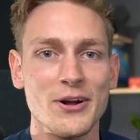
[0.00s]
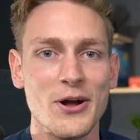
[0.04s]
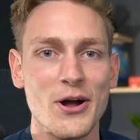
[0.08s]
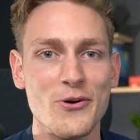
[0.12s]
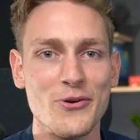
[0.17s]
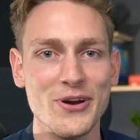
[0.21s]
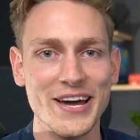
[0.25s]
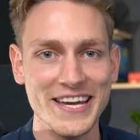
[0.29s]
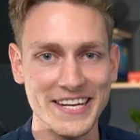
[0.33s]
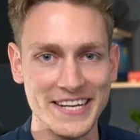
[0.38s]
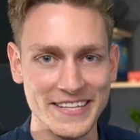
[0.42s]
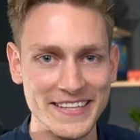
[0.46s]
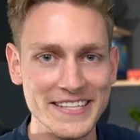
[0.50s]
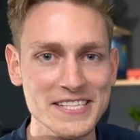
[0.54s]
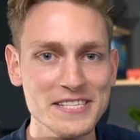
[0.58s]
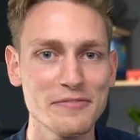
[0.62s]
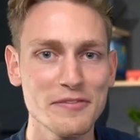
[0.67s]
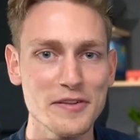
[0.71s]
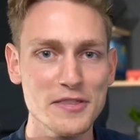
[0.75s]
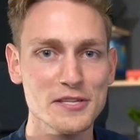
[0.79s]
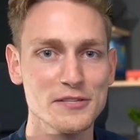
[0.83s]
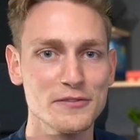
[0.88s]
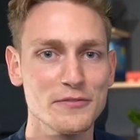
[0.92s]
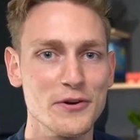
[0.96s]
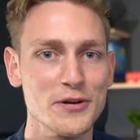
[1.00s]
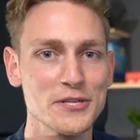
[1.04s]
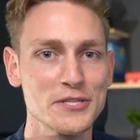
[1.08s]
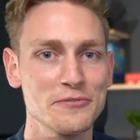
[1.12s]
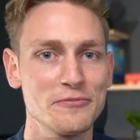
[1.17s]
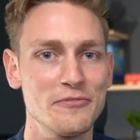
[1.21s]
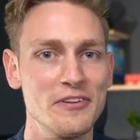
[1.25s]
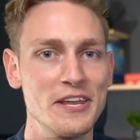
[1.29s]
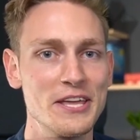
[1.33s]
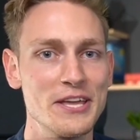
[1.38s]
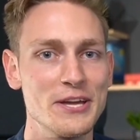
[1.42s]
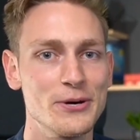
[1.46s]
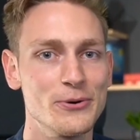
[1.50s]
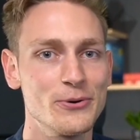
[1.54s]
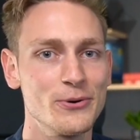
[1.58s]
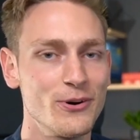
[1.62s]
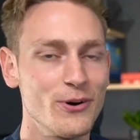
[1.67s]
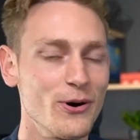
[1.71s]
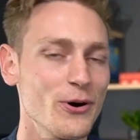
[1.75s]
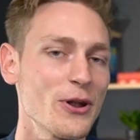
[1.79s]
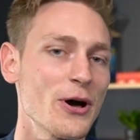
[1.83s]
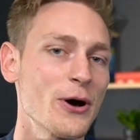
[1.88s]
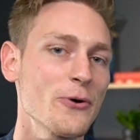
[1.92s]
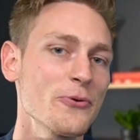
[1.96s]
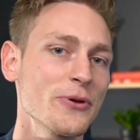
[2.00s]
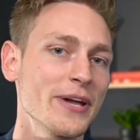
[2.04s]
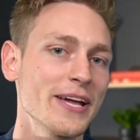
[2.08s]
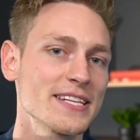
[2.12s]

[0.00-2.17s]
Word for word: All right, and that's it for this first video on how to